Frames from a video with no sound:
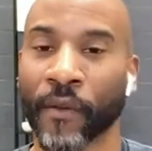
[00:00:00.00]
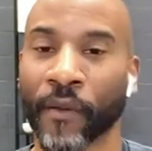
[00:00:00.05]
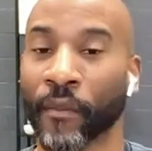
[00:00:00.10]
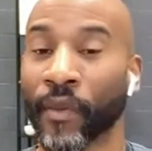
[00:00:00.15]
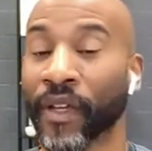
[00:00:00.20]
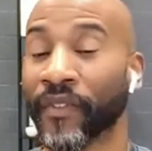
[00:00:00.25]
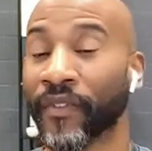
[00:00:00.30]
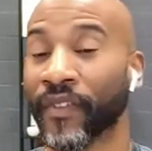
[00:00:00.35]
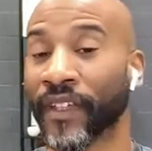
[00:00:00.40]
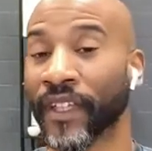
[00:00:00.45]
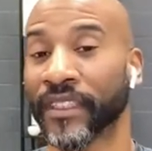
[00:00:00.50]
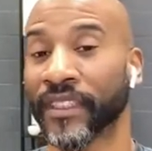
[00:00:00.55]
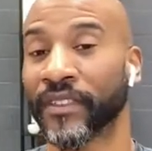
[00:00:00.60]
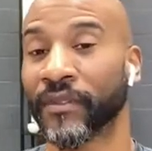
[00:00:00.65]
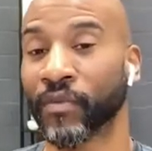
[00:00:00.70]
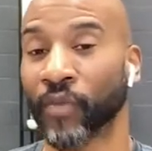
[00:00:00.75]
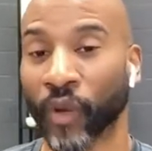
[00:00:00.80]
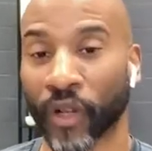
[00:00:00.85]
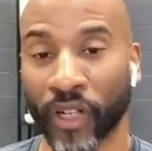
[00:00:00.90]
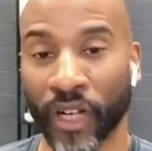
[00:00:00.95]
But if it gets
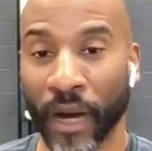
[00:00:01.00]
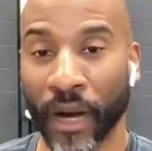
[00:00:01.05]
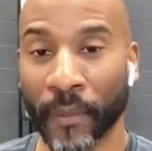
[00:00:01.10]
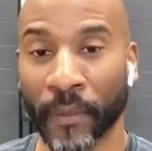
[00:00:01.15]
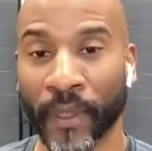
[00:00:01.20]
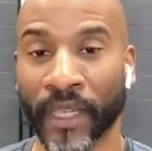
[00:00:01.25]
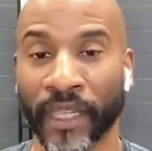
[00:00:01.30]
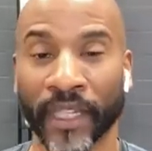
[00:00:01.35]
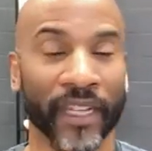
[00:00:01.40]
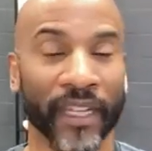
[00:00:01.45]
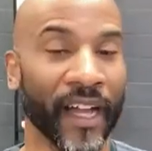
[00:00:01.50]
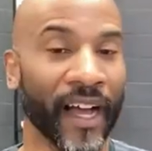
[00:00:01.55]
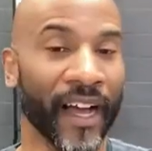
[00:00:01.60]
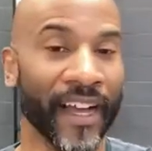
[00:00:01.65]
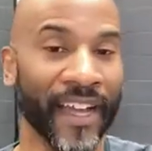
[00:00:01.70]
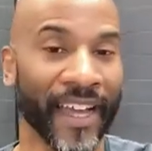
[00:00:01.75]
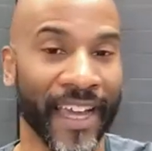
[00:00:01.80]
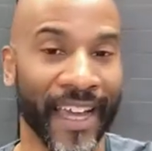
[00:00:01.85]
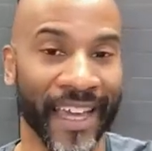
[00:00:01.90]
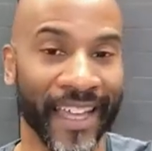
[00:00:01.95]
more complicated, I
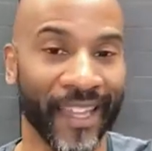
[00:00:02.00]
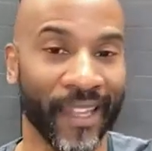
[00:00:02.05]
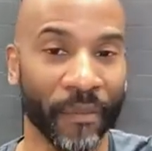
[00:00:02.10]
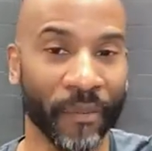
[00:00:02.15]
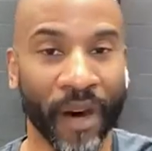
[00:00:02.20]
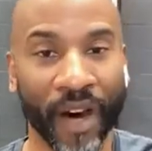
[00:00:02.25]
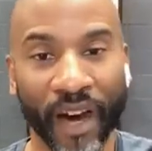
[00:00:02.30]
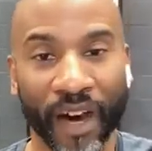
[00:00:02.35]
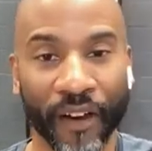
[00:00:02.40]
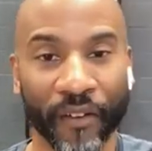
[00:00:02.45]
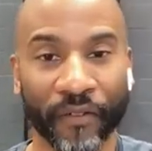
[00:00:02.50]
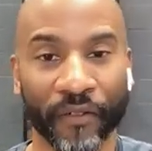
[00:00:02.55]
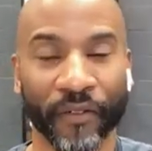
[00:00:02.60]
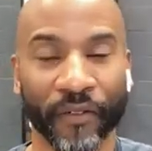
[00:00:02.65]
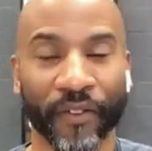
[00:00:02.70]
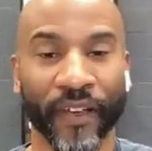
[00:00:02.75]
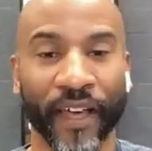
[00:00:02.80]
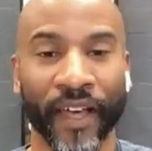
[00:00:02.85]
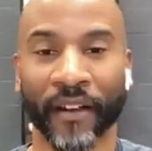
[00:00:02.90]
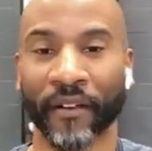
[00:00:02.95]
hand them off.
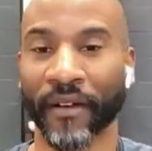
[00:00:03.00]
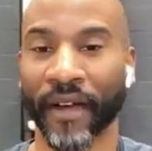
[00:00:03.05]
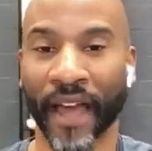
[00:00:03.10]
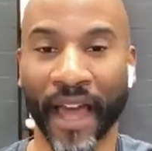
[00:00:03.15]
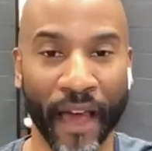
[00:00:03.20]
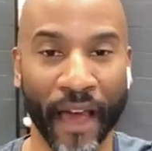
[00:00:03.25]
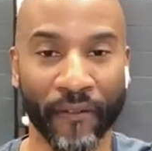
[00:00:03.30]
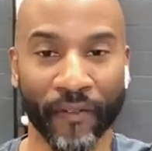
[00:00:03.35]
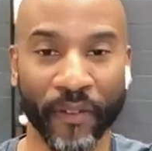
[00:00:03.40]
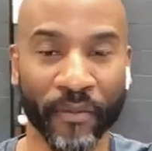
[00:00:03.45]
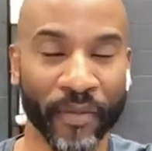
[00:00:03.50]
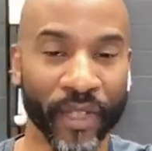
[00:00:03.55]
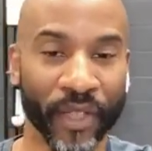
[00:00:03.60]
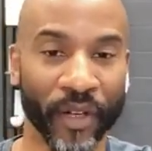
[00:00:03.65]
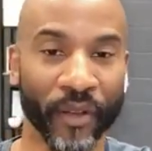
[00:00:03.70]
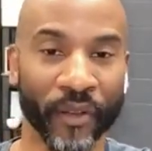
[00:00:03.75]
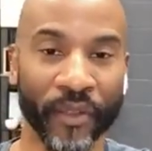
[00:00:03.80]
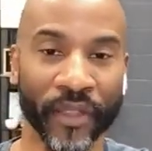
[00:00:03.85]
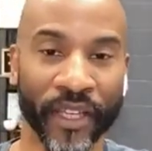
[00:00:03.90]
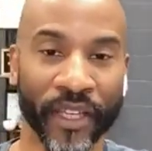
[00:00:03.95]
I don't have to be
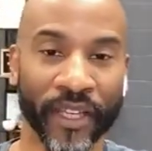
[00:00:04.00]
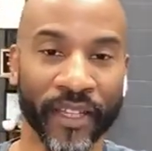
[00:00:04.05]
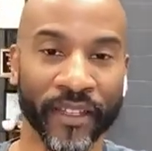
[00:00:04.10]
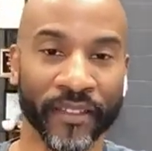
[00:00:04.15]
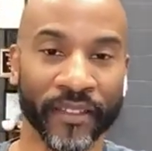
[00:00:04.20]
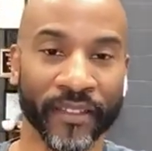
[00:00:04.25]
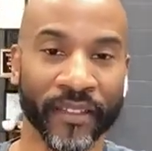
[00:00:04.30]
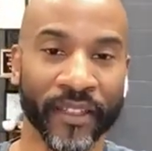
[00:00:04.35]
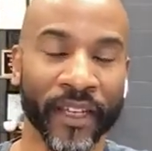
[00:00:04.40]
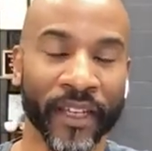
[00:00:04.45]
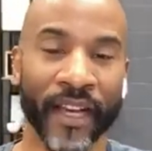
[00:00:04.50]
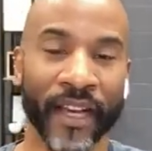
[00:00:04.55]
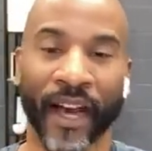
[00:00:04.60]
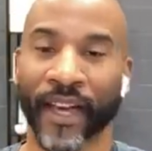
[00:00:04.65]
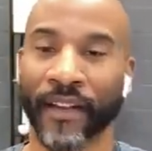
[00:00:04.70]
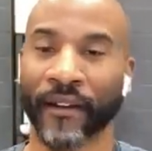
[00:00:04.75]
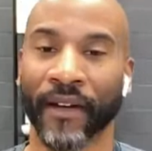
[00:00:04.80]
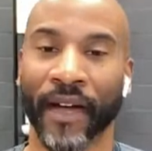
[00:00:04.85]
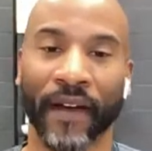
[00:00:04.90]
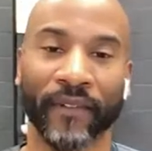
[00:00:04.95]
all things. I
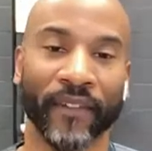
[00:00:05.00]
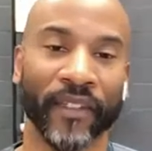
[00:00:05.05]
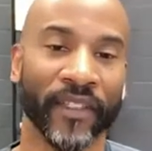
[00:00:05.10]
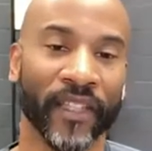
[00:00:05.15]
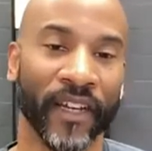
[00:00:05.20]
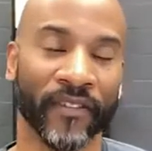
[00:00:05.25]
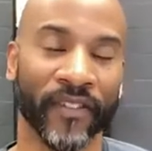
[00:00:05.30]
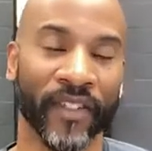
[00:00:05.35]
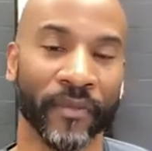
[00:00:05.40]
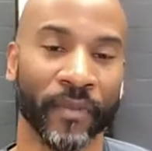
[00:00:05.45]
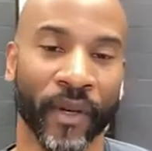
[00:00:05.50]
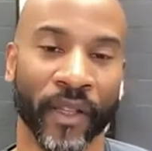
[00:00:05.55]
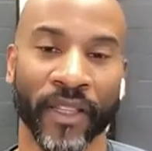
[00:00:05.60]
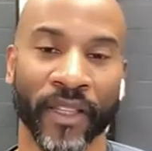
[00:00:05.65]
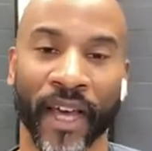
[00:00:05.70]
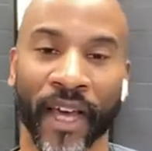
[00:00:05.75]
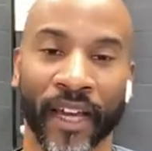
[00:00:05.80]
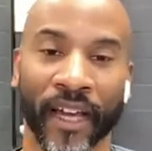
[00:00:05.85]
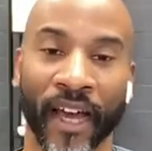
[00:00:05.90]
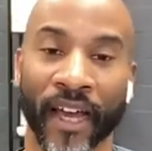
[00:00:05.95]
don't have to dive deep on
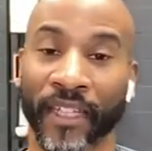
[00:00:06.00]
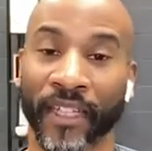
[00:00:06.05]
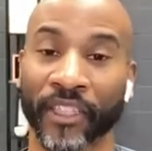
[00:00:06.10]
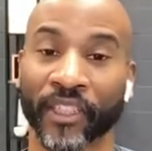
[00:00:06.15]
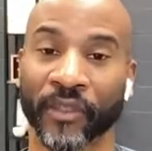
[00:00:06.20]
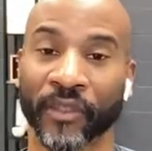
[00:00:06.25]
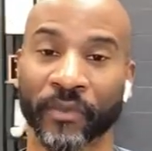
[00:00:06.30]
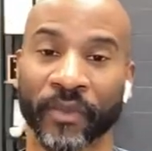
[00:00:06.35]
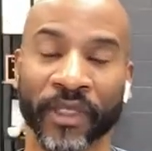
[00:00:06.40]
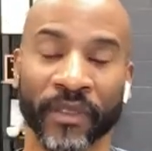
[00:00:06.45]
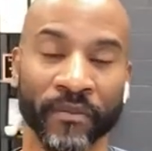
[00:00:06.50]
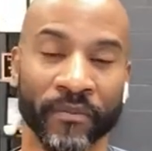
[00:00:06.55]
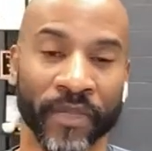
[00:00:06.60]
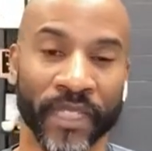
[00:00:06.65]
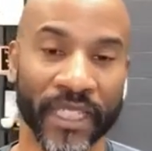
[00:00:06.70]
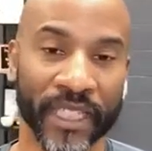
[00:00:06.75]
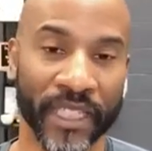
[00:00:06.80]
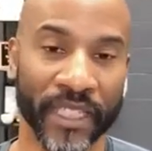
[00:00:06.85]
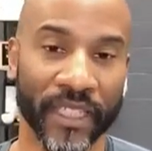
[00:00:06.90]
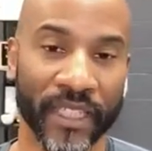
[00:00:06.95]
that. I can just be
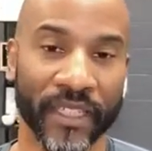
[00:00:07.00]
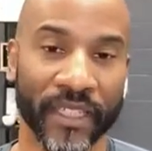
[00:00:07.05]
me.